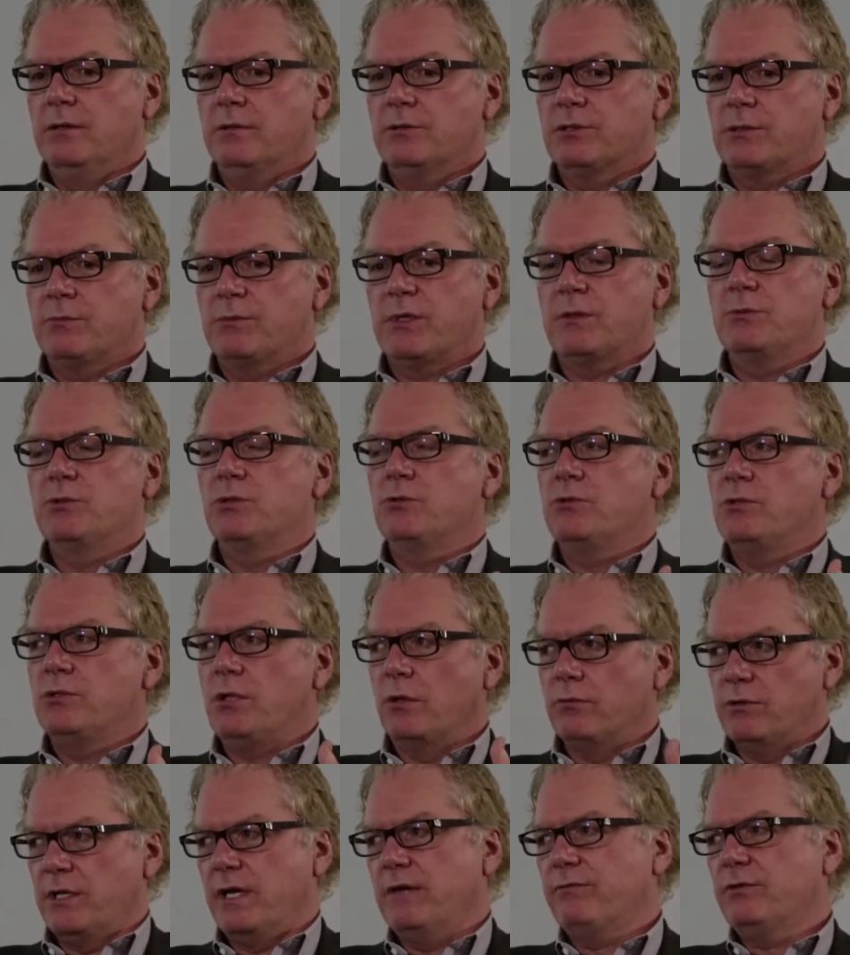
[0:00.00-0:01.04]
Sometimes you
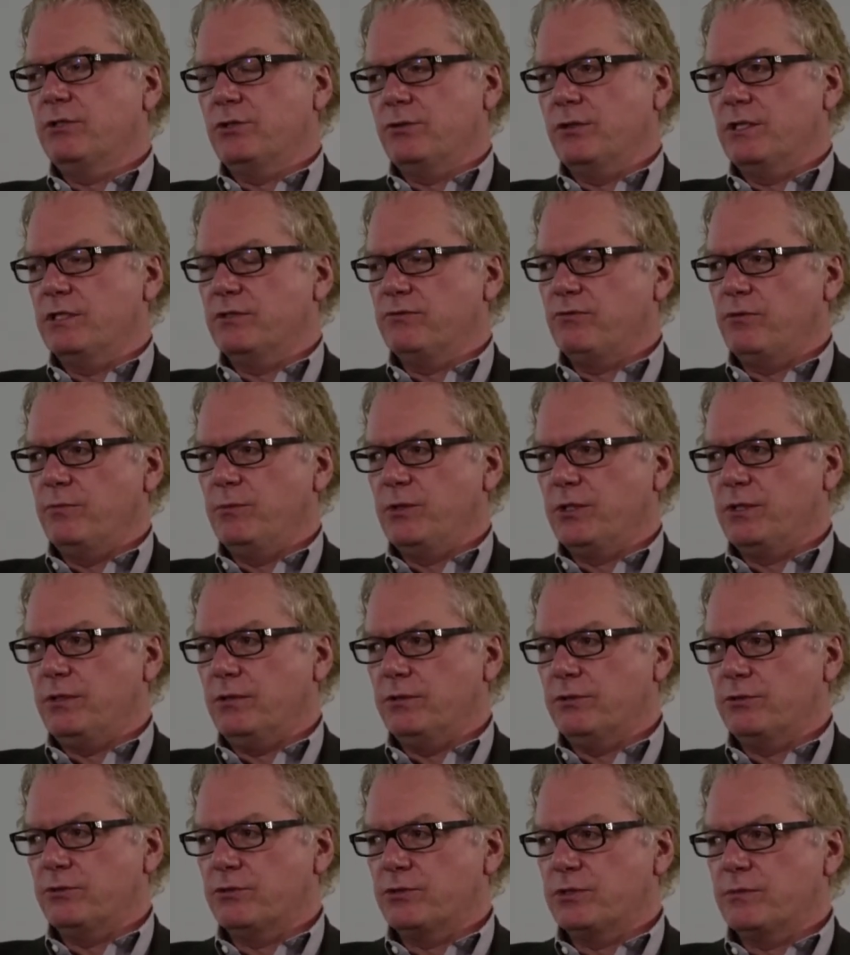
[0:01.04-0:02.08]
don't have to transform the
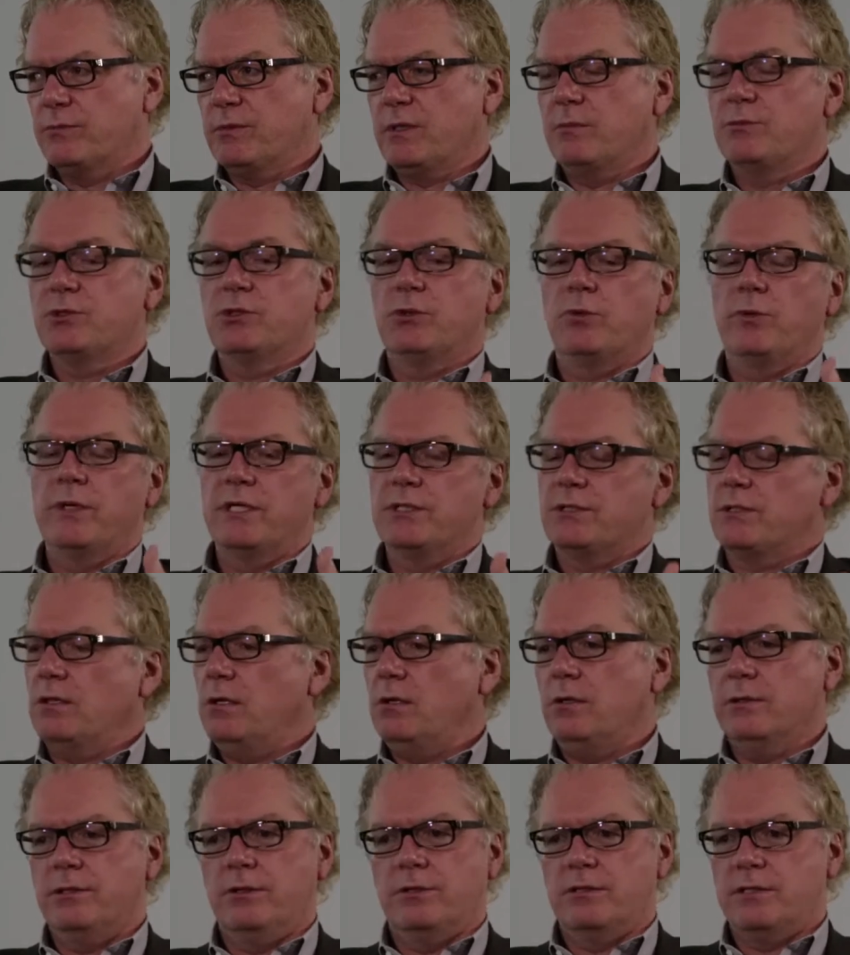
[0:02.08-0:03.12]
culture. Sometimes you'll waste
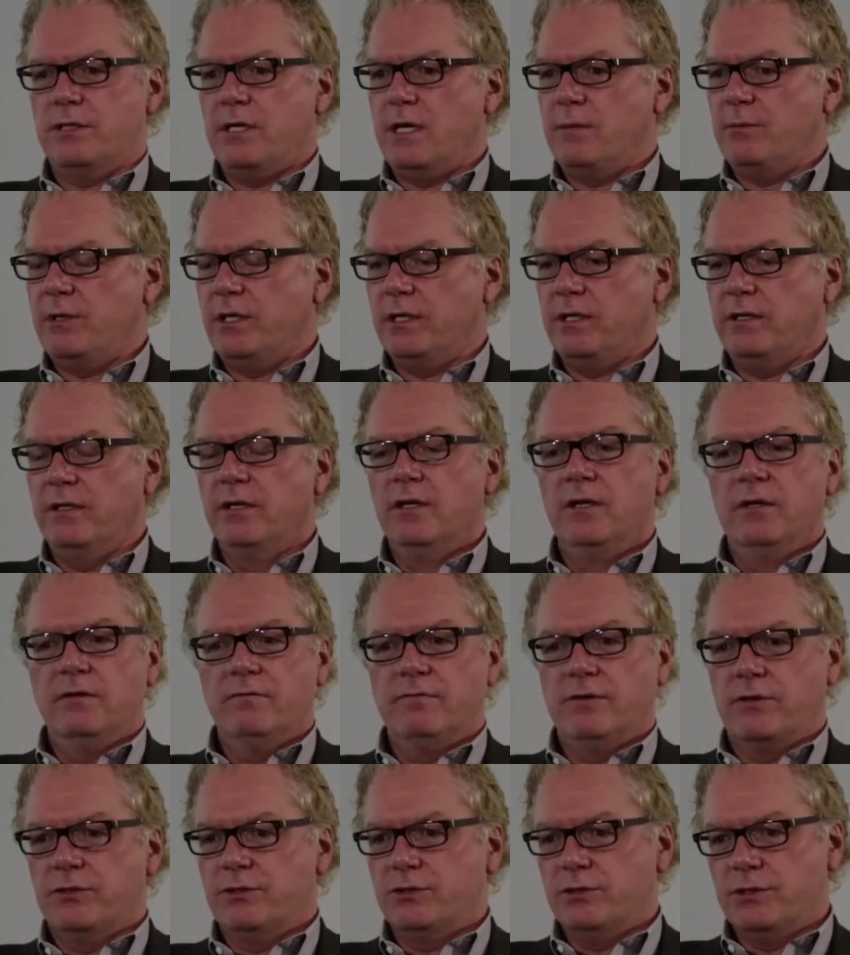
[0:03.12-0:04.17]
all your time on it
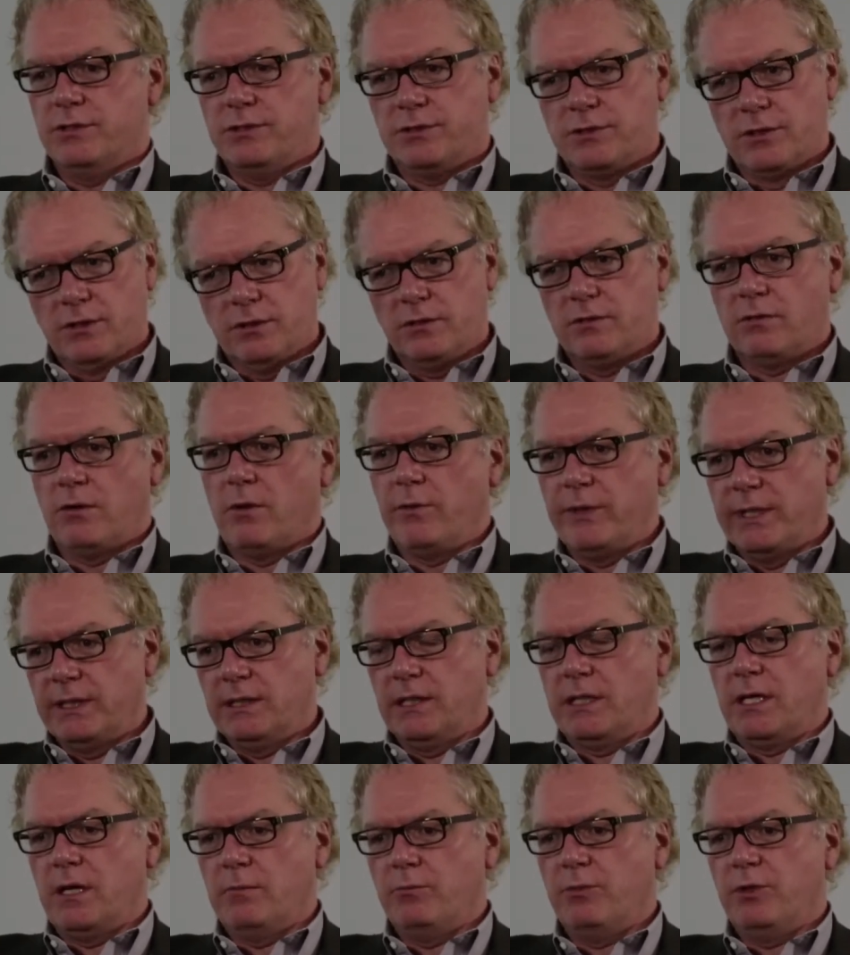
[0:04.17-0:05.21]
versus growing
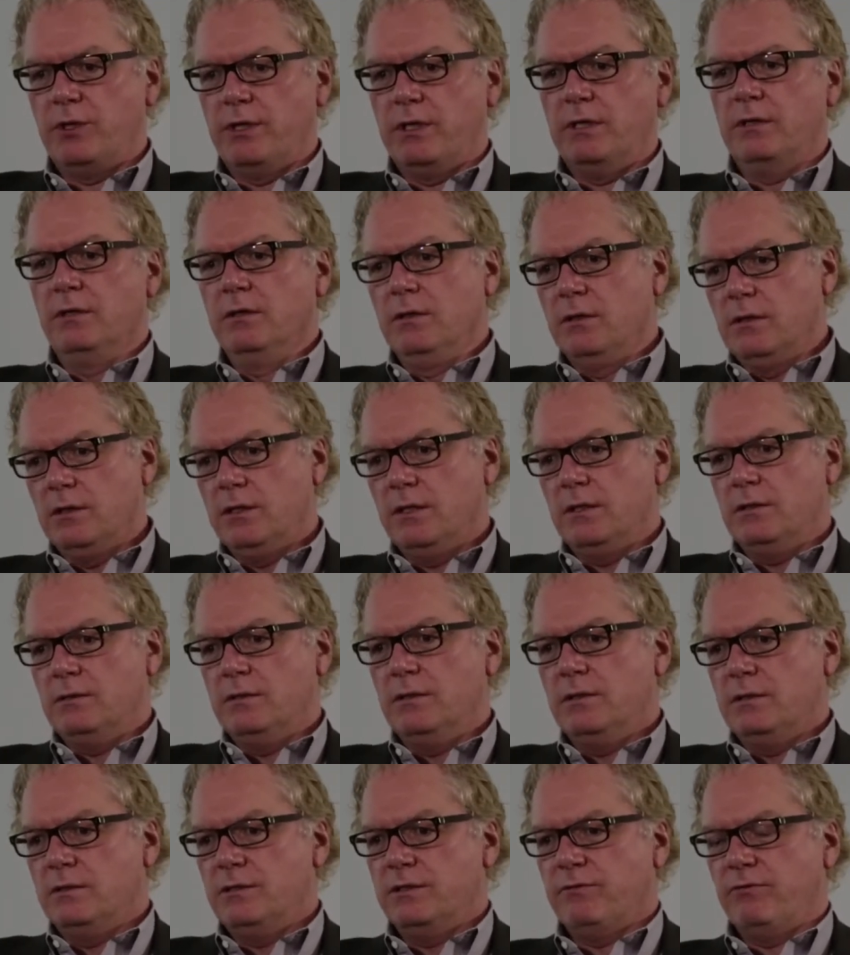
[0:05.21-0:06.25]
the company
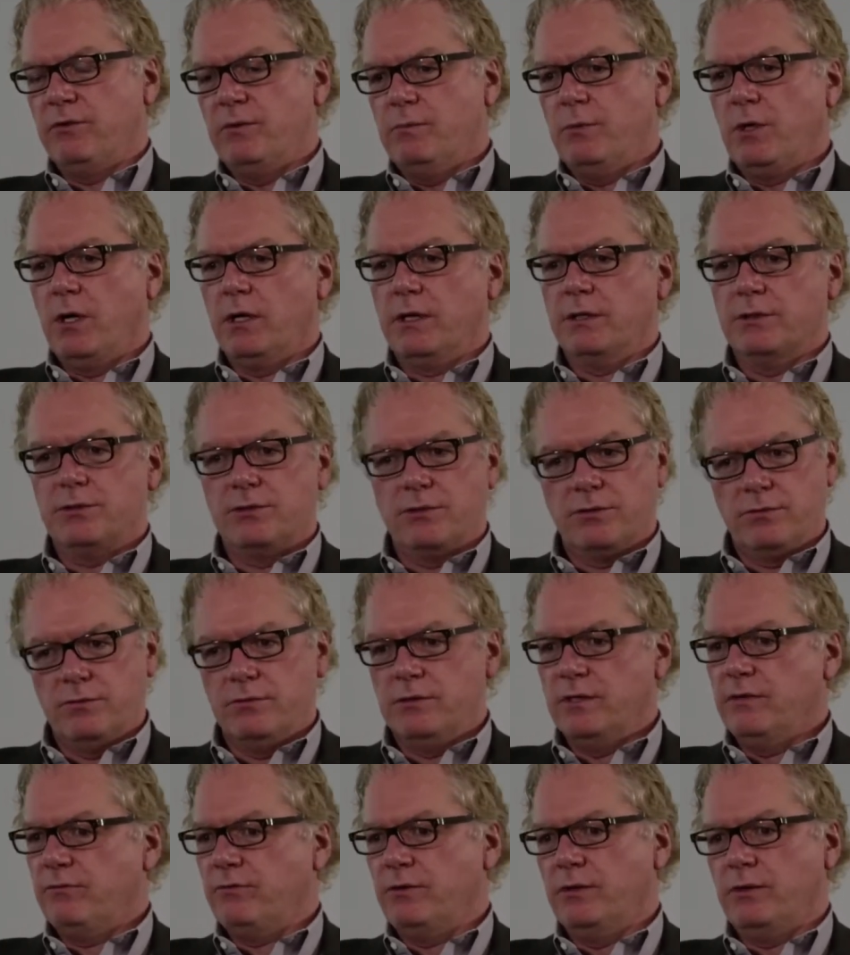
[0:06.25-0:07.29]
in different markets through
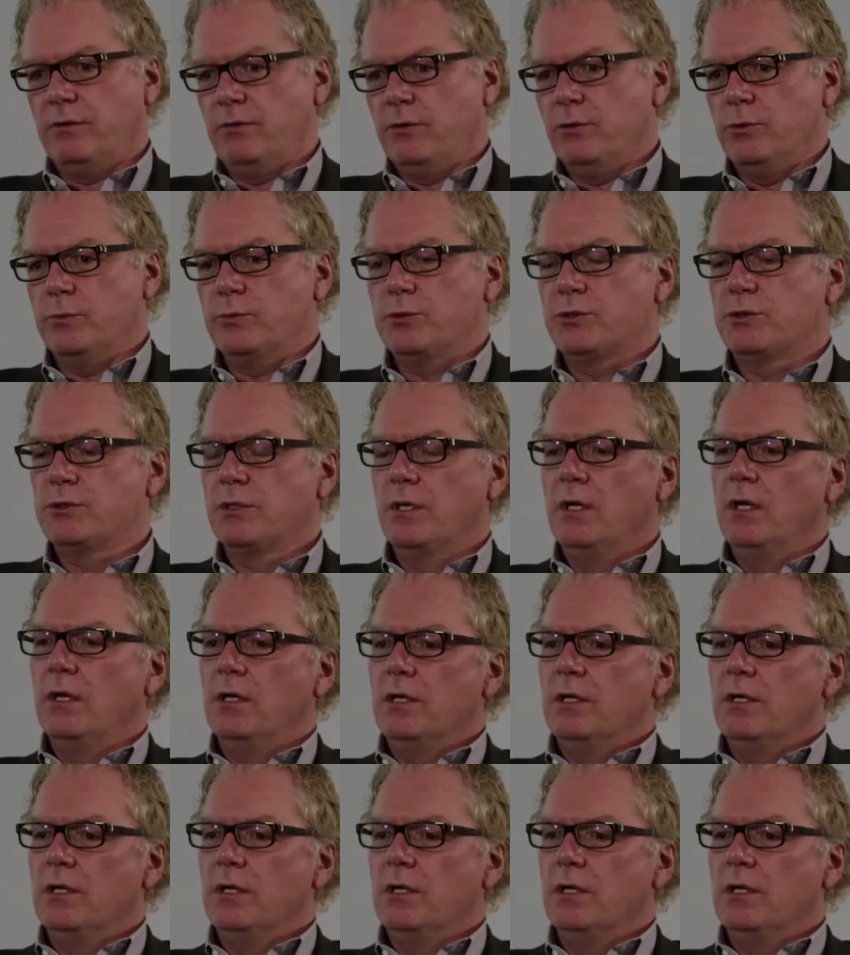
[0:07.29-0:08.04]
different groups.